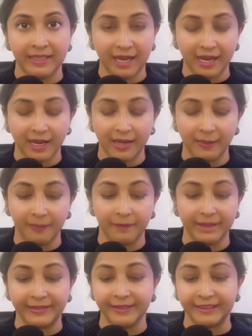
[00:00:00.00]

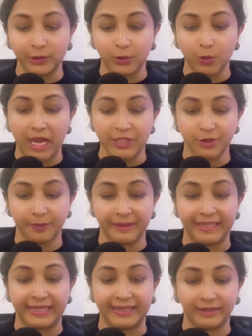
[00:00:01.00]
in the US
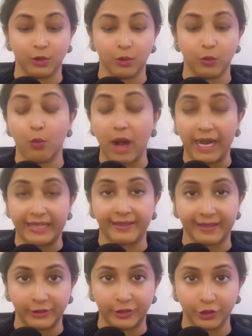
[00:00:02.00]
being the right
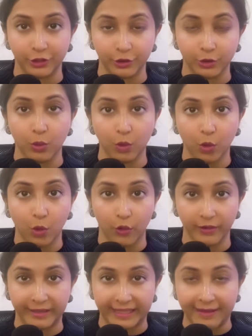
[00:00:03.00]
thing to do
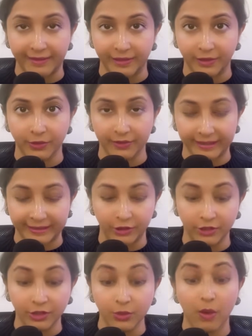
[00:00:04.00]
or the ethical thing to
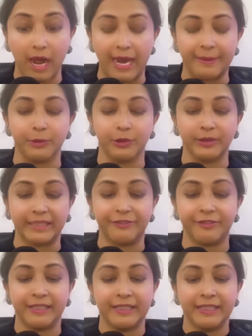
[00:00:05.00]
do. I
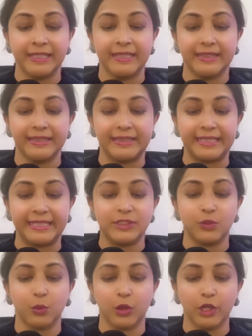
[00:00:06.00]
believe
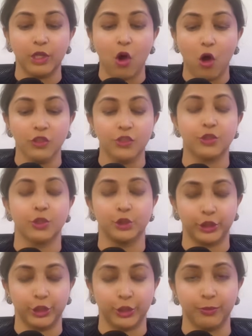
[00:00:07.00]
these were also
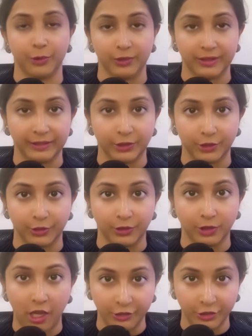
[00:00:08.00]
geopolitical
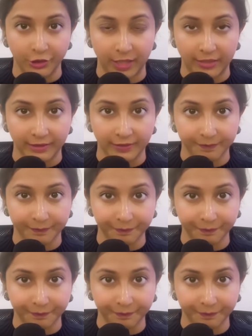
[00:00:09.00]
constructs.